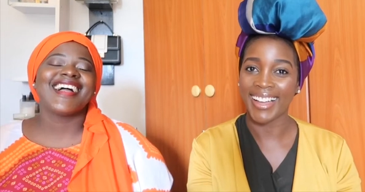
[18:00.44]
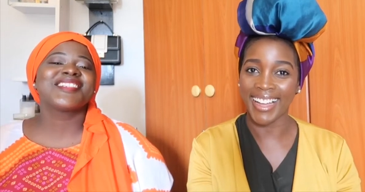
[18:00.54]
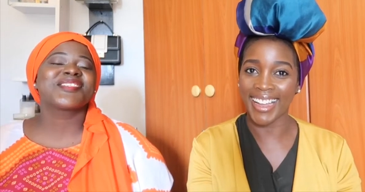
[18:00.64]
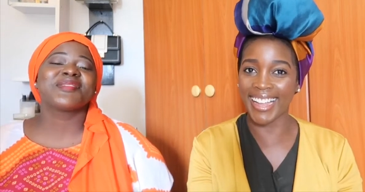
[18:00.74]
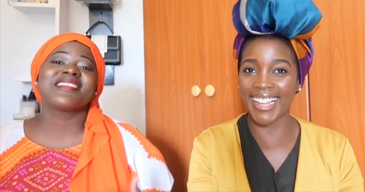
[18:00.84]
Speaker 1: And
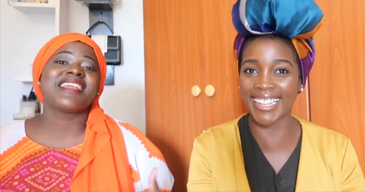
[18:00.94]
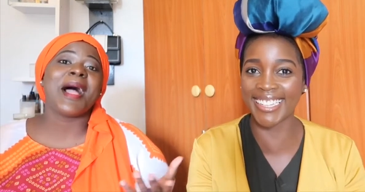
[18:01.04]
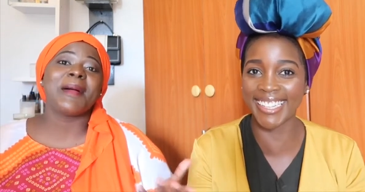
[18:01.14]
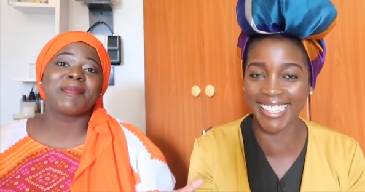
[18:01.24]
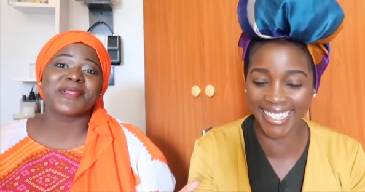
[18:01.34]
she was
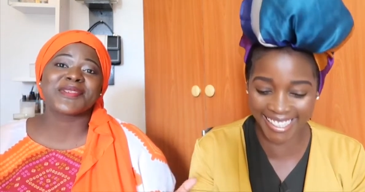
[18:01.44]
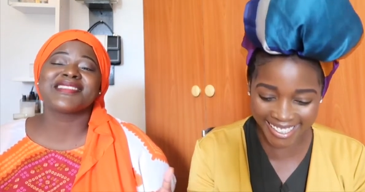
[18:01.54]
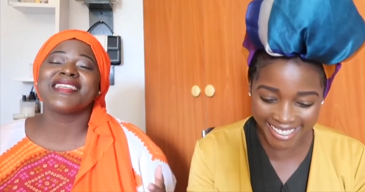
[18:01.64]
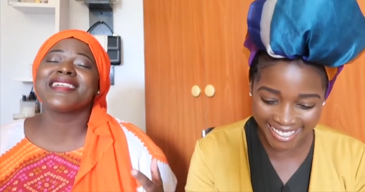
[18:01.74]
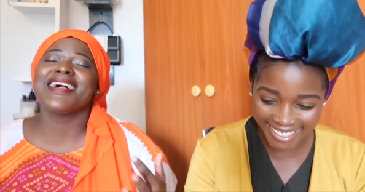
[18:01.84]
happy. She said,
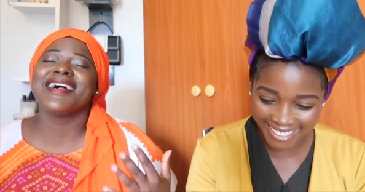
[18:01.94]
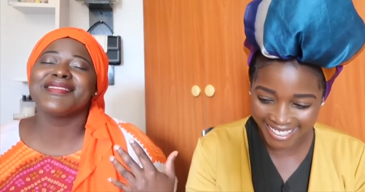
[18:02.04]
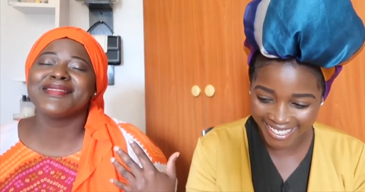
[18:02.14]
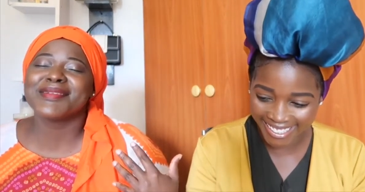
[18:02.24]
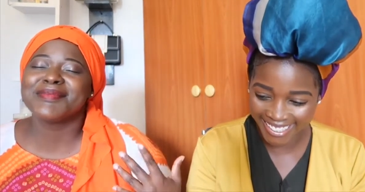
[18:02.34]
"You
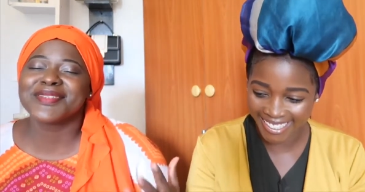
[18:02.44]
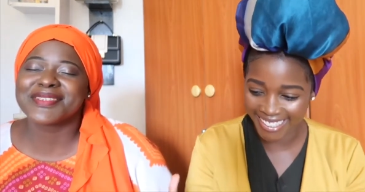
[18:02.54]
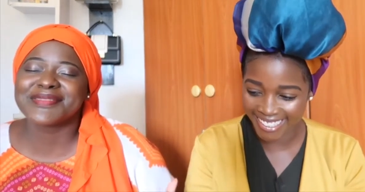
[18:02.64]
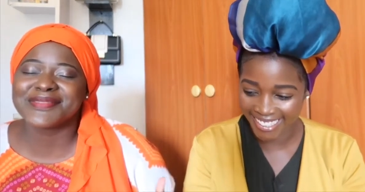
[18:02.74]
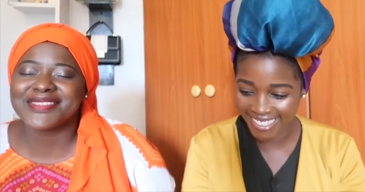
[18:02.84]
have a
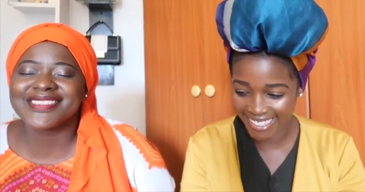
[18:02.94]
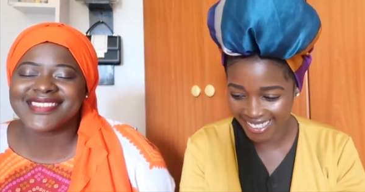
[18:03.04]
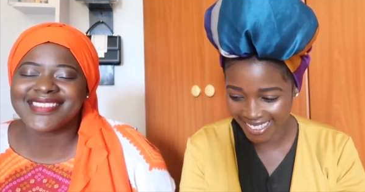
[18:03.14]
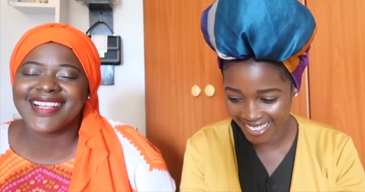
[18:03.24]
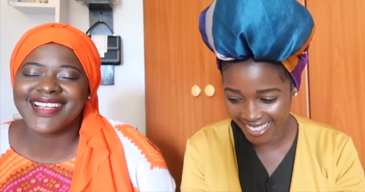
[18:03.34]
beautiful
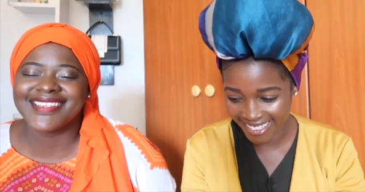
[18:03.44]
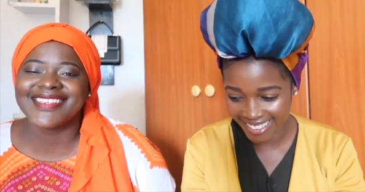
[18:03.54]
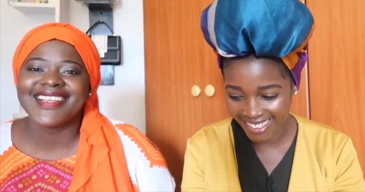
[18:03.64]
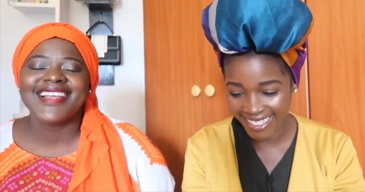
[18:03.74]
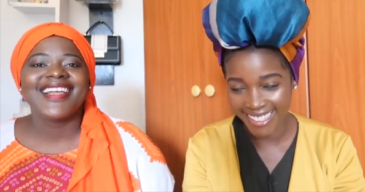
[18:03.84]

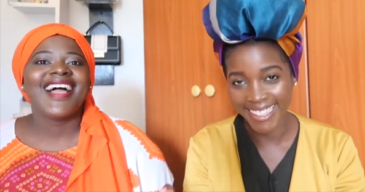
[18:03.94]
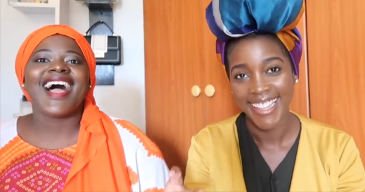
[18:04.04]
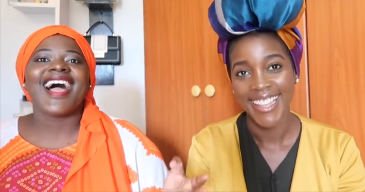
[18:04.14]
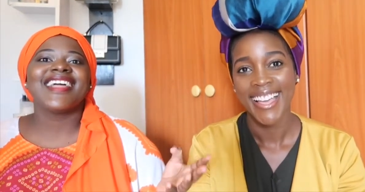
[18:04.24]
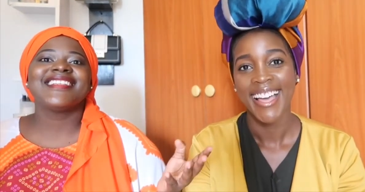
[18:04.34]
son."
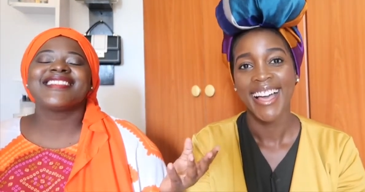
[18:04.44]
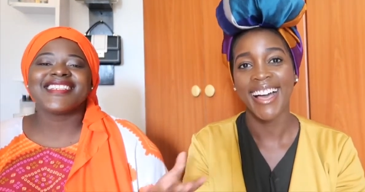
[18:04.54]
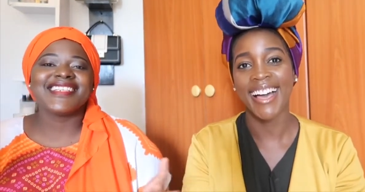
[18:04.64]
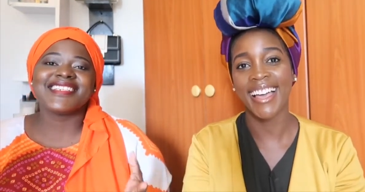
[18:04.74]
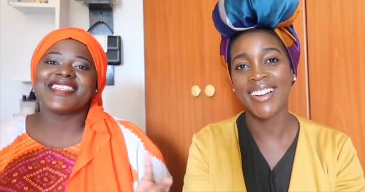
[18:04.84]
She
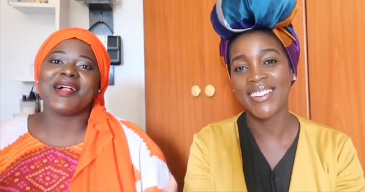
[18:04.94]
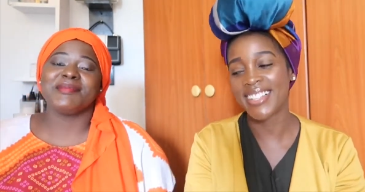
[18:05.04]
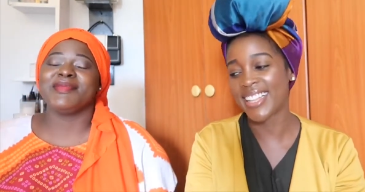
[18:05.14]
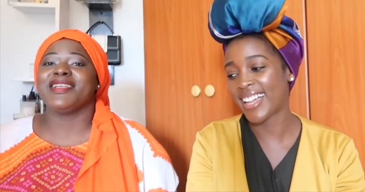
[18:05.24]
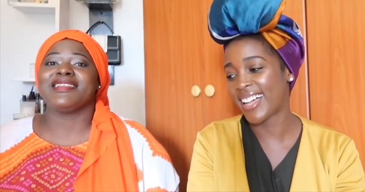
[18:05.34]
didn't
Speaker 2: tell
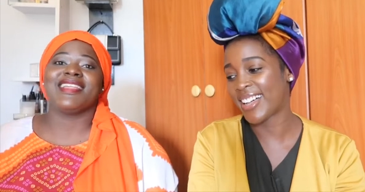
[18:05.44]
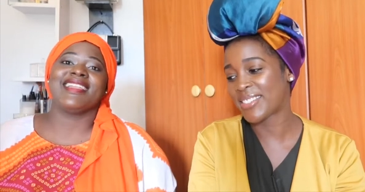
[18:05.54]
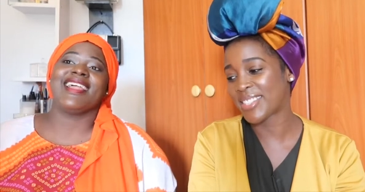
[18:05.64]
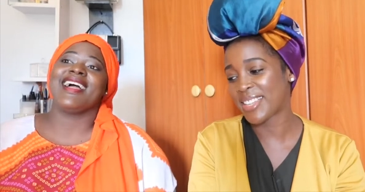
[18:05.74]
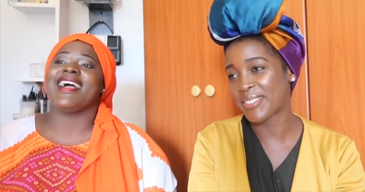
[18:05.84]
me
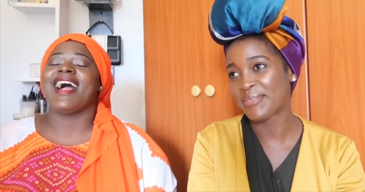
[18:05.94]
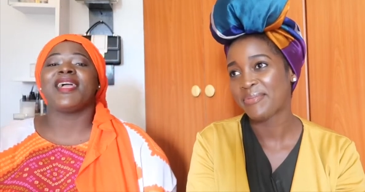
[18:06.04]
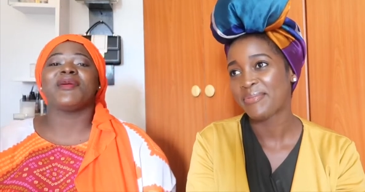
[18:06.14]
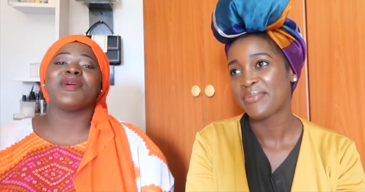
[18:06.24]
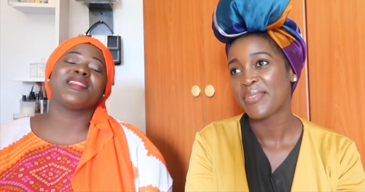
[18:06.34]
that
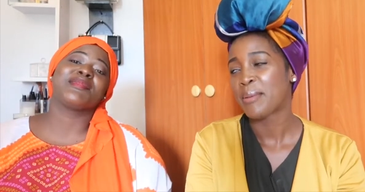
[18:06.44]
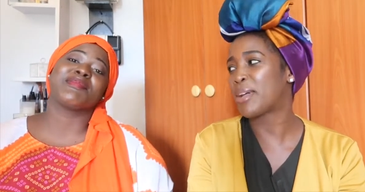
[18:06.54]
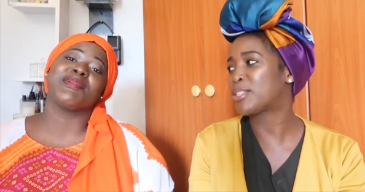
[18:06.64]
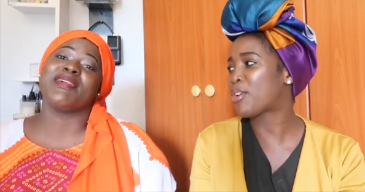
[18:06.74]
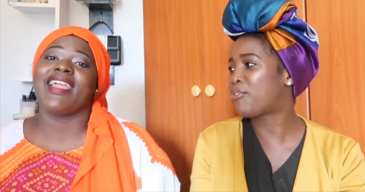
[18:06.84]
I went through.
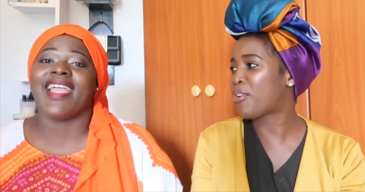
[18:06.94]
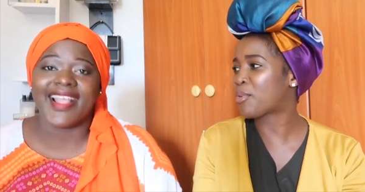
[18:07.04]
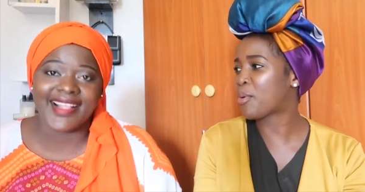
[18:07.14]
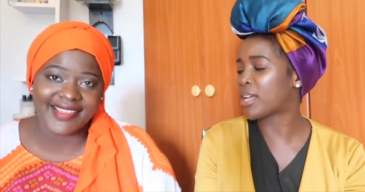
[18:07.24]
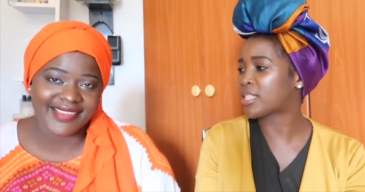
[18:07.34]
But your
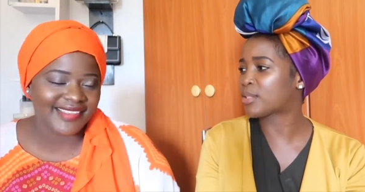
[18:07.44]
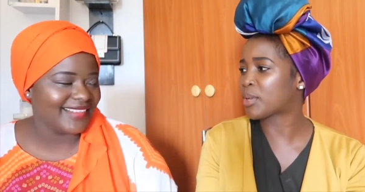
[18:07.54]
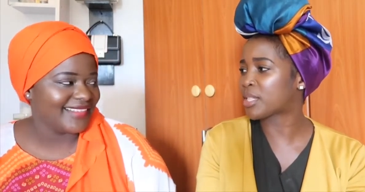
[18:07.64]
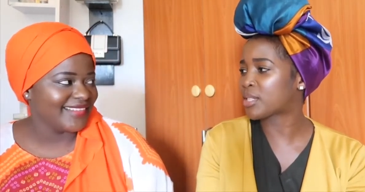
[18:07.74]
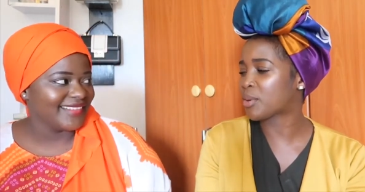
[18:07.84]
phone
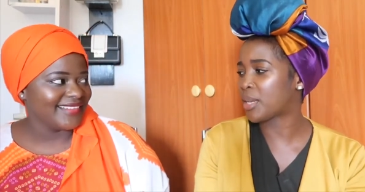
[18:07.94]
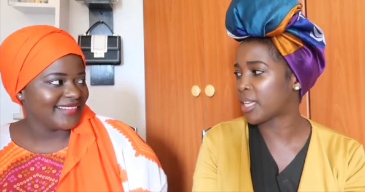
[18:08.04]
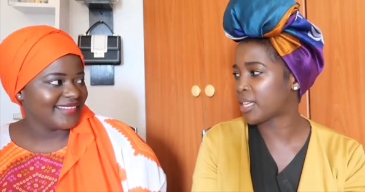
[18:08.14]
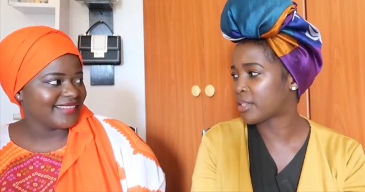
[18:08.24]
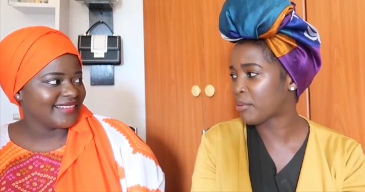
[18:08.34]
was
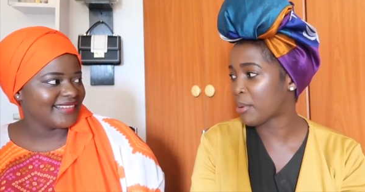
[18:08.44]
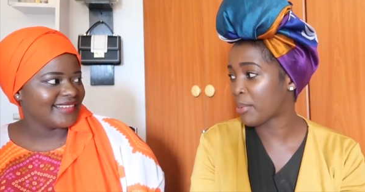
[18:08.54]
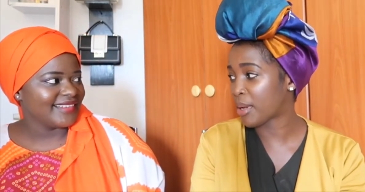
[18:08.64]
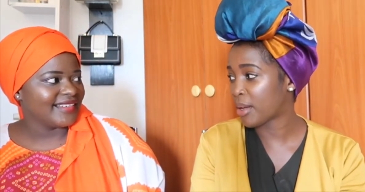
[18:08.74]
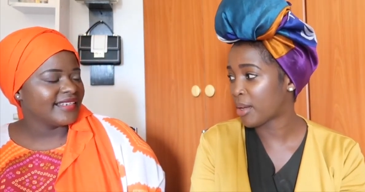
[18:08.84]
stolen.
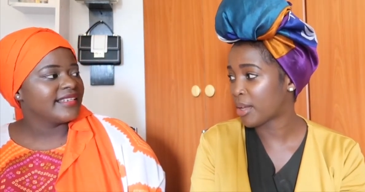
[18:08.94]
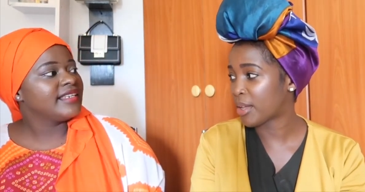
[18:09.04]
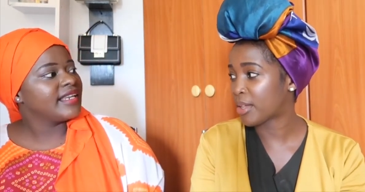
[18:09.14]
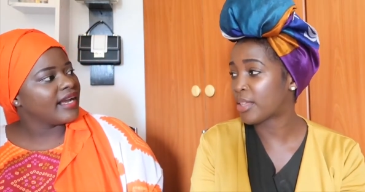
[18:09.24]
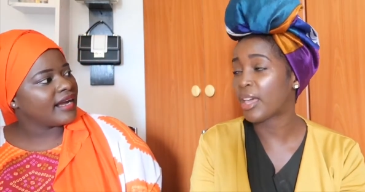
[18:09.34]
Remember?
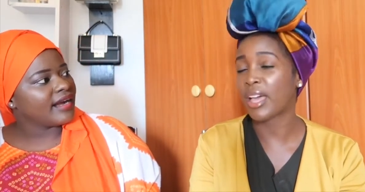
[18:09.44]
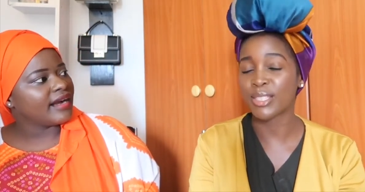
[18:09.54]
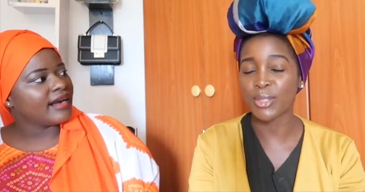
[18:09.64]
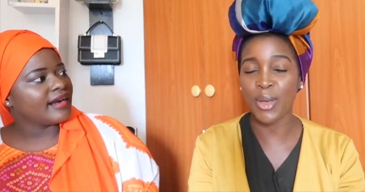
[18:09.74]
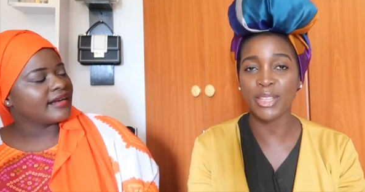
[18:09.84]

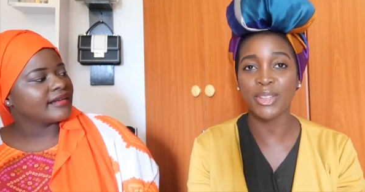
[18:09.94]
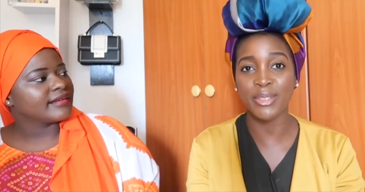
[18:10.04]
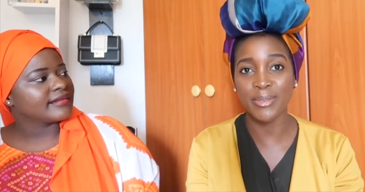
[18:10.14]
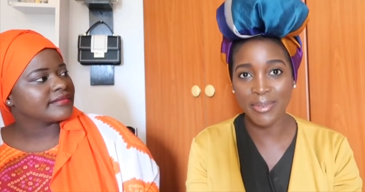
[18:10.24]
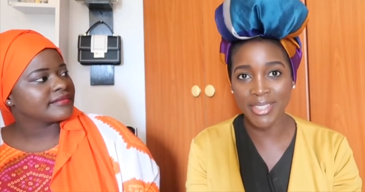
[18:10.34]
Yeah. So I tried
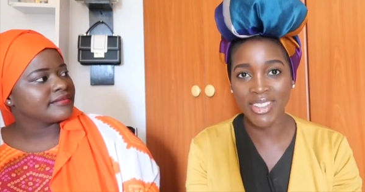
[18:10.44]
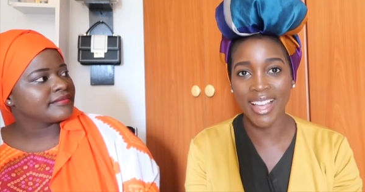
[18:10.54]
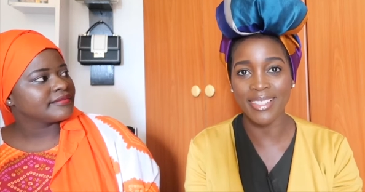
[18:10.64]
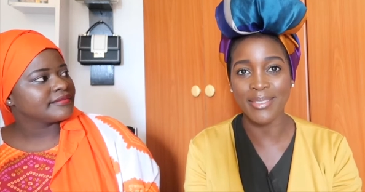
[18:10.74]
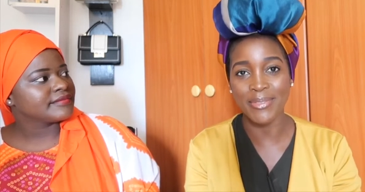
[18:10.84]
to reach her,
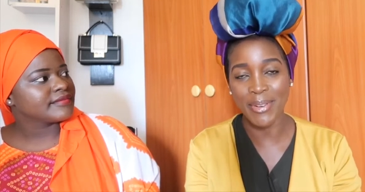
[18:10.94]
and the